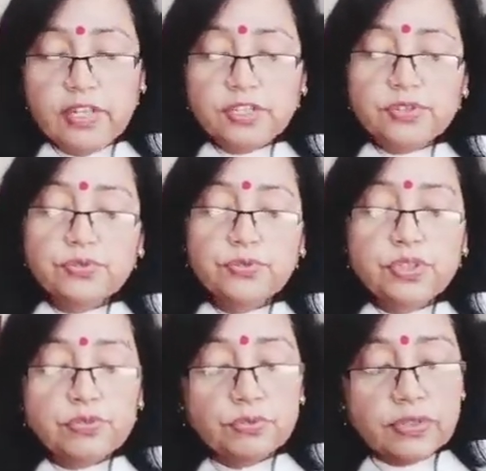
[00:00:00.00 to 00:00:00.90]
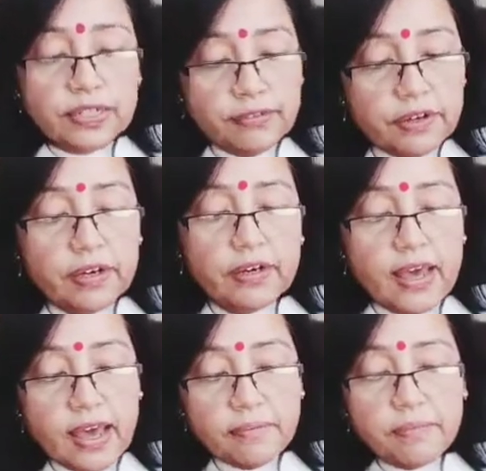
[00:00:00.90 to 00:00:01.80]
So to live a
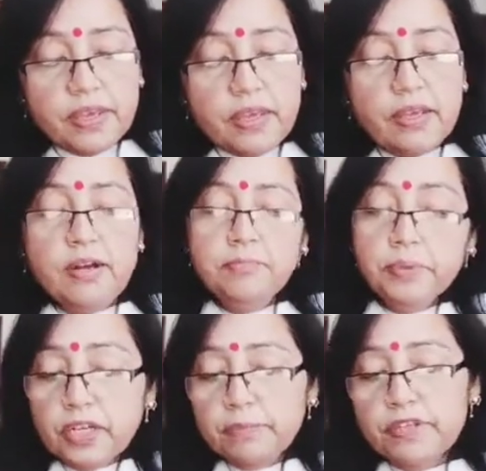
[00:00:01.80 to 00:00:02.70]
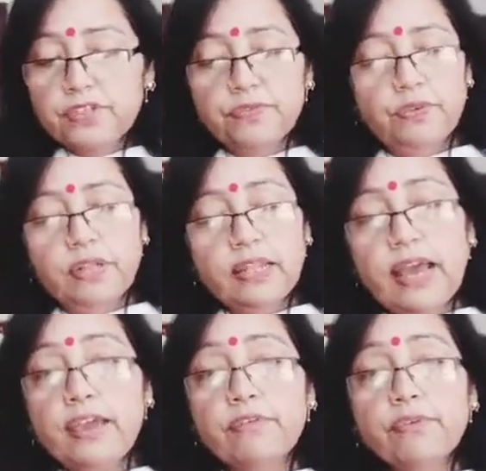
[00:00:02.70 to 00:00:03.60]
happy, purposeful
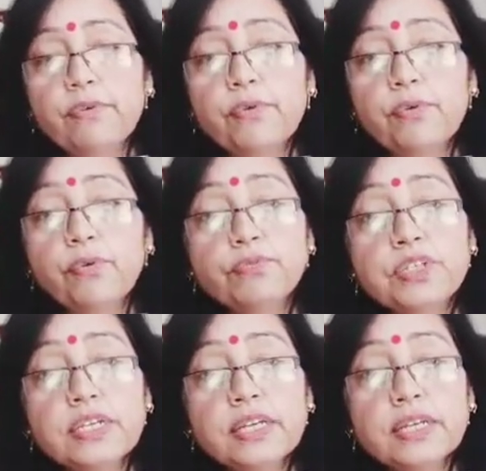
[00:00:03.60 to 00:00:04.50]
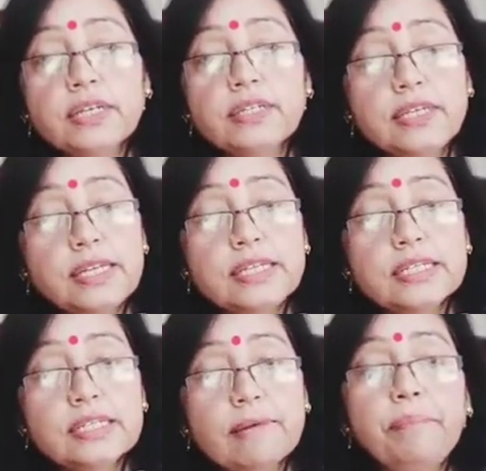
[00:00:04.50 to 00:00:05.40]
life, whom she
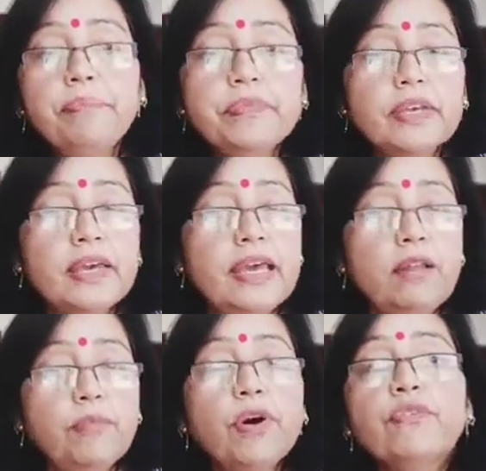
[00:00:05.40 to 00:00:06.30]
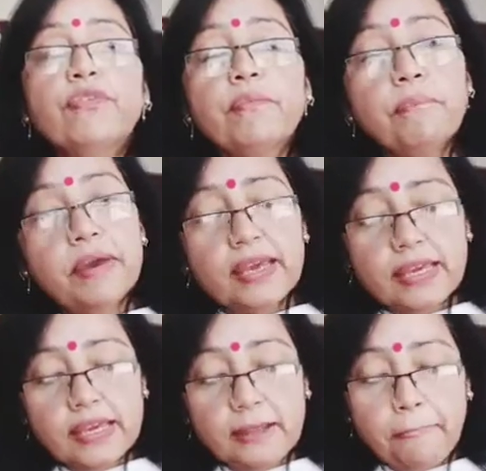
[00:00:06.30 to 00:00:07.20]
needs the help of
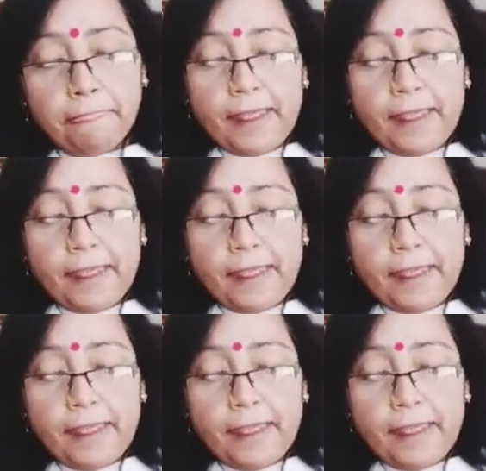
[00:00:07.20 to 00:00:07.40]
Maggie.